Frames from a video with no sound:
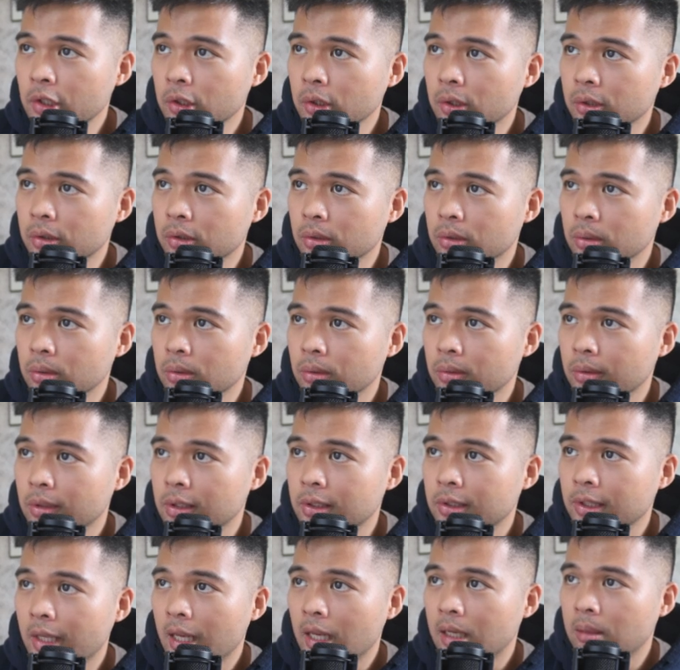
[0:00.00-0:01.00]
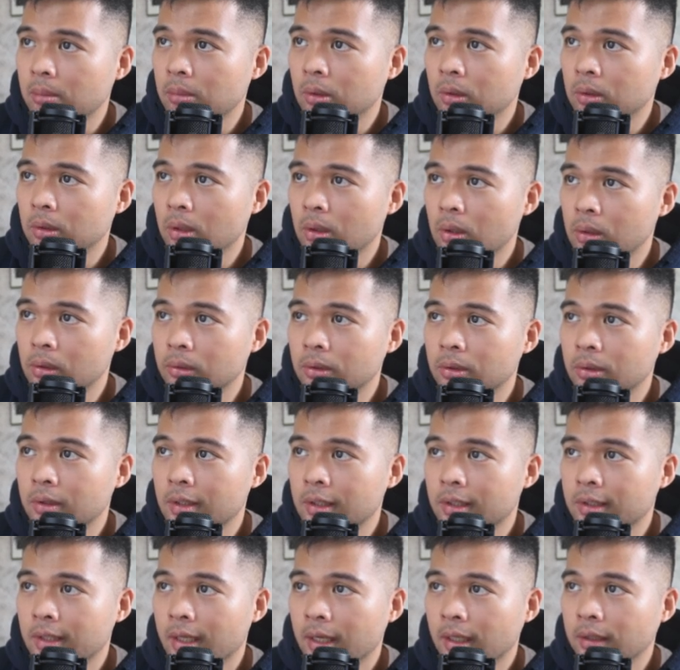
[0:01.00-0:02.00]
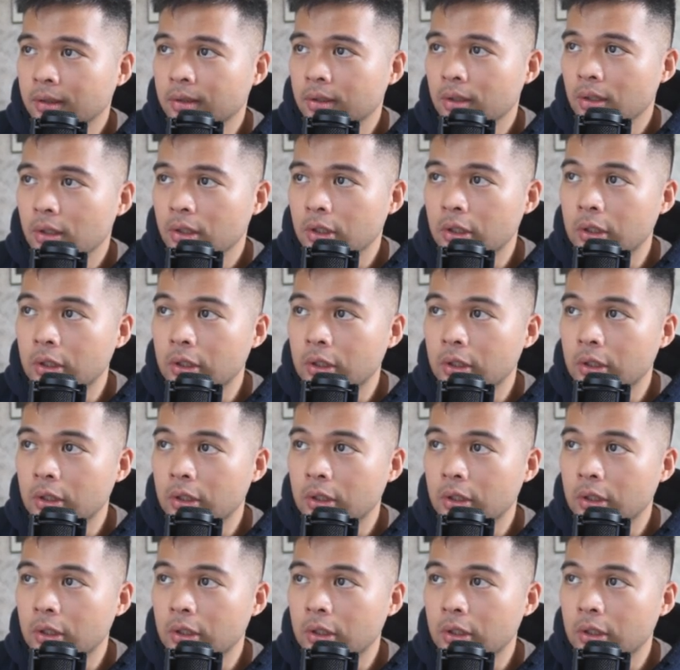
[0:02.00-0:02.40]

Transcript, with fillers: sure to disable auto detect